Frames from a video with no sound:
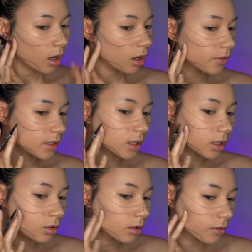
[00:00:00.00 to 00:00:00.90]
obviously
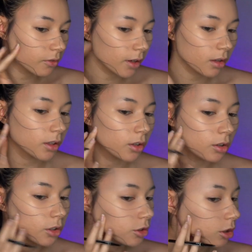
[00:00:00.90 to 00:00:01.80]
you can feel
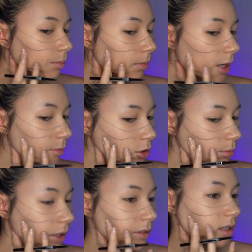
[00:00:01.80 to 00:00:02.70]
that my
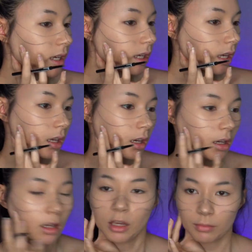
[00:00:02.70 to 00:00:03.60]
jawbone's like here,